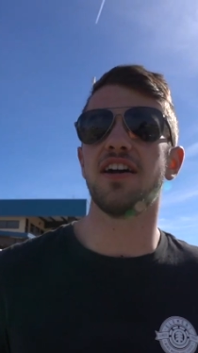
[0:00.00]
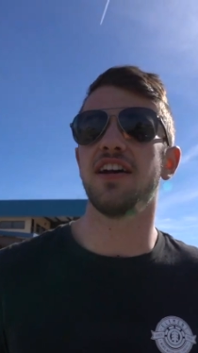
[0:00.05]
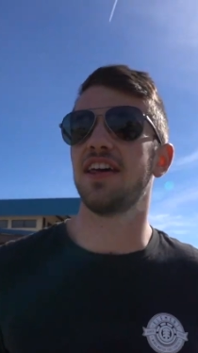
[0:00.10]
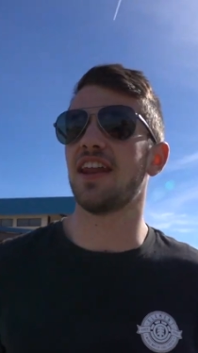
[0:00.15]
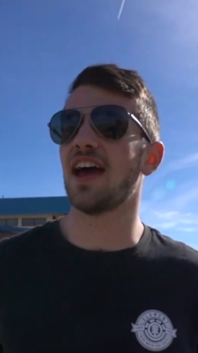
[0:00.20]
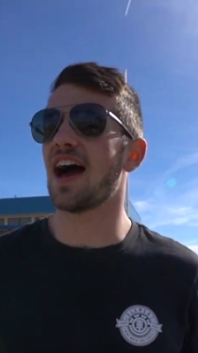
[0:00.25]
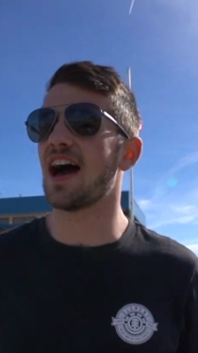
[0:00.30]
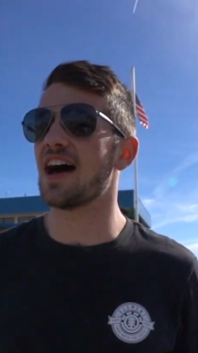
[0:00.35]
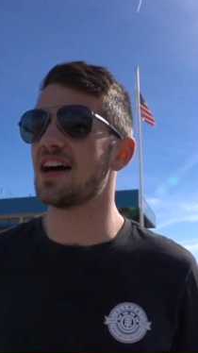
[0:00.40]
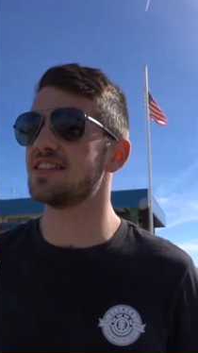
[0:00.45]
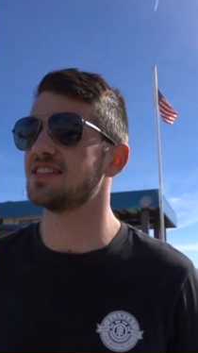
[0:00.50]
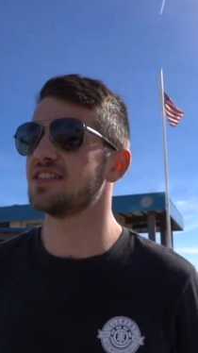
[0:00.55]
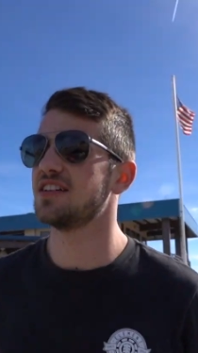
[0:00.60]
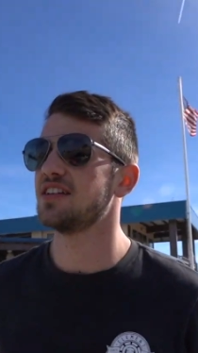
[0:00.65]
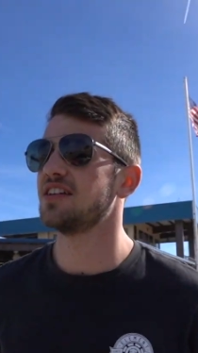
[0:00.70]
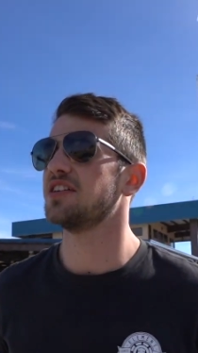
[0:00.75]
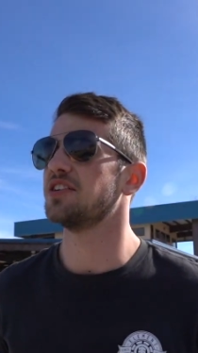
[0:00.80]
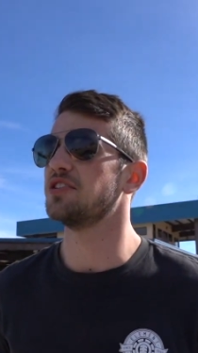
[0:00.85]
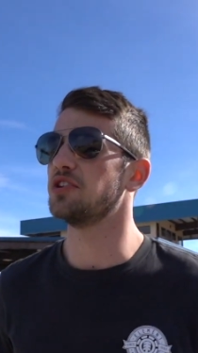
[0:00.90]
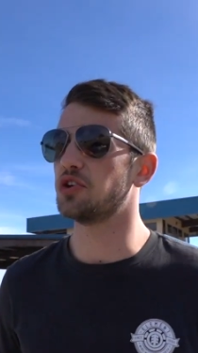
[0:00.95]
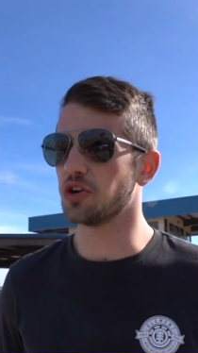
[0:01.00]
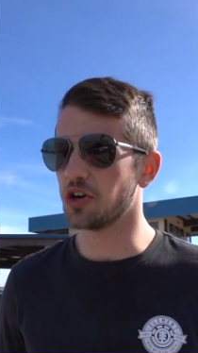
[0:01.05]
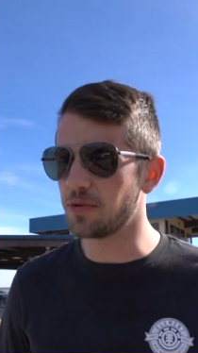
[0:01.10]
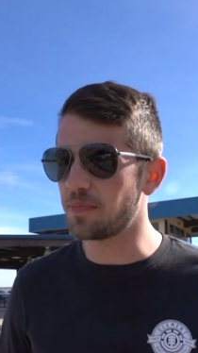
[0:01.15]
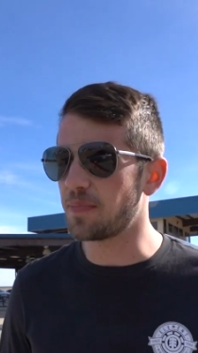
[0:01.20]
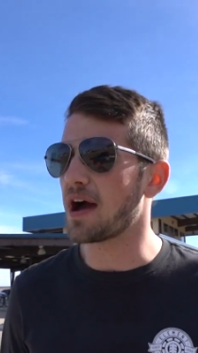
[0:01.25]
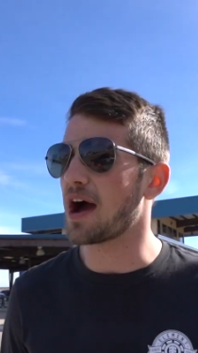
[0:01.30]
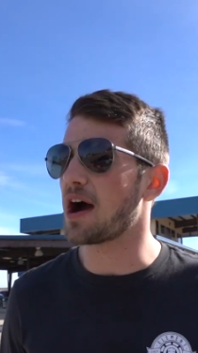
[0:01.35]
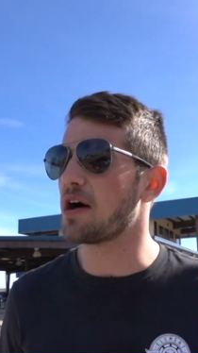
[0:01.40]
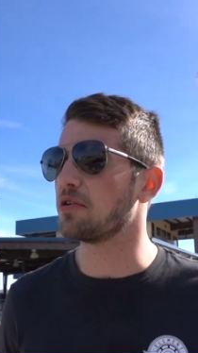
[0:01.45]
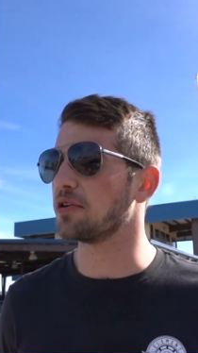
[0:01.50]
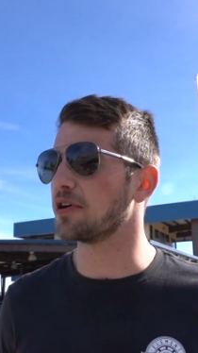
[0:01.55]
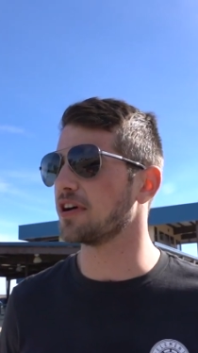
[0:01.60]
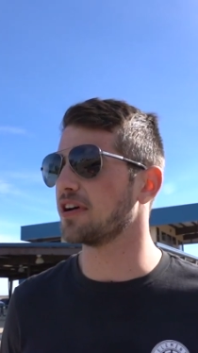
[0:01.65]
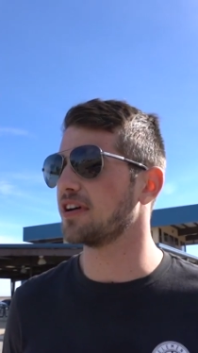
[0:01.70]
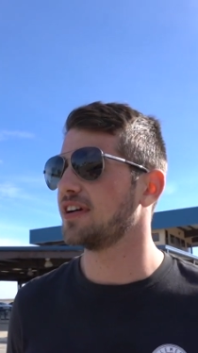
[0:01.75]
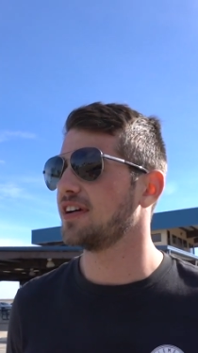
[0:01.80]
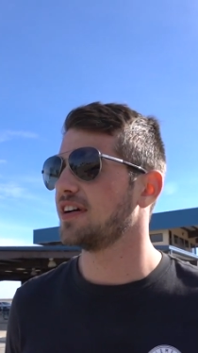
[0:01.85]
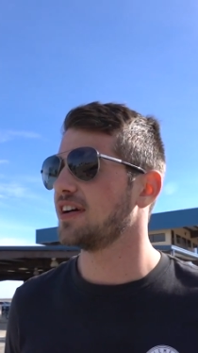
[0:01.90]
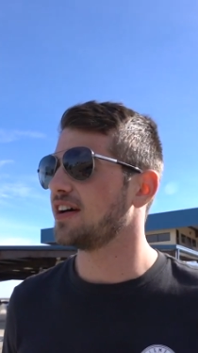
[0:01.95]
it has good
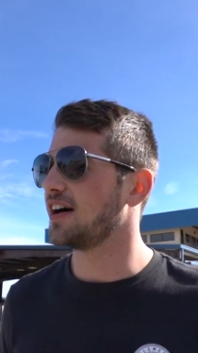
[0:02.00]
power.